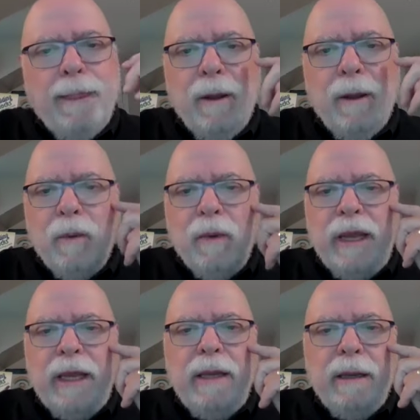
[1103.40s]

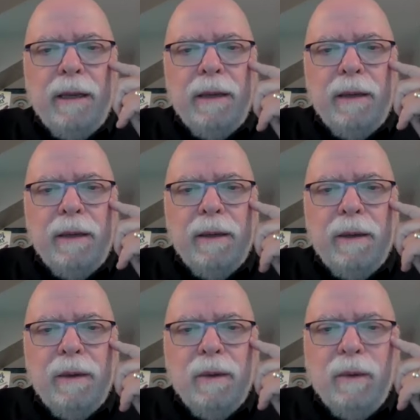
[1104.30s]
We
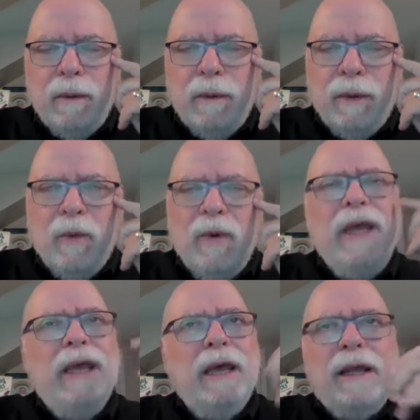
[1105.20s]

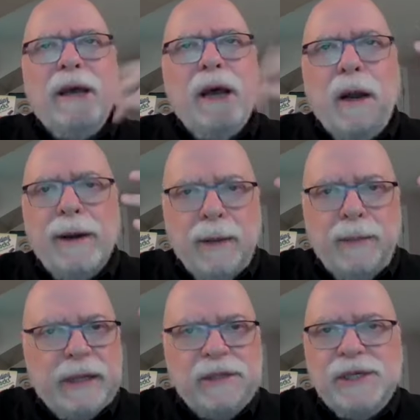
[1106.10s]
we get caught up
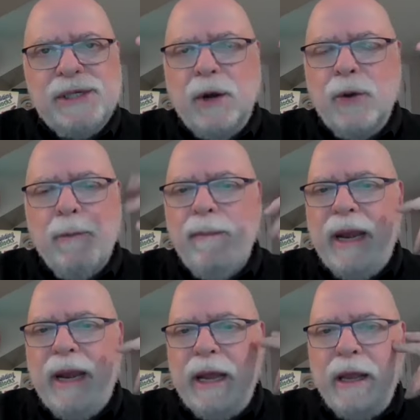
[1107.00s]
in so
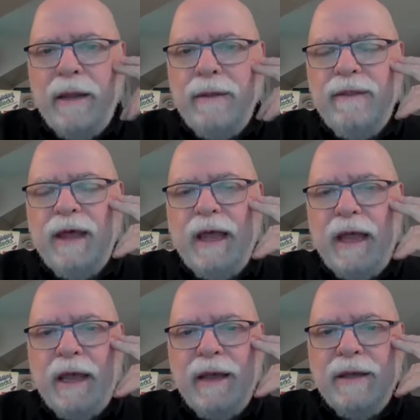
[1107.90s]
many
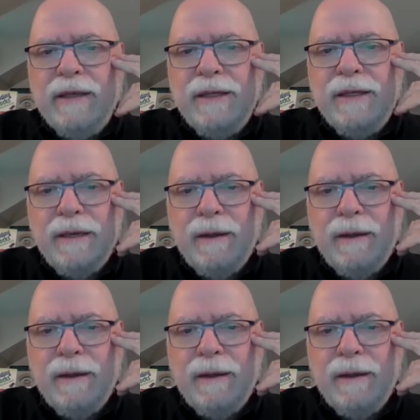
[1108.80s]
things.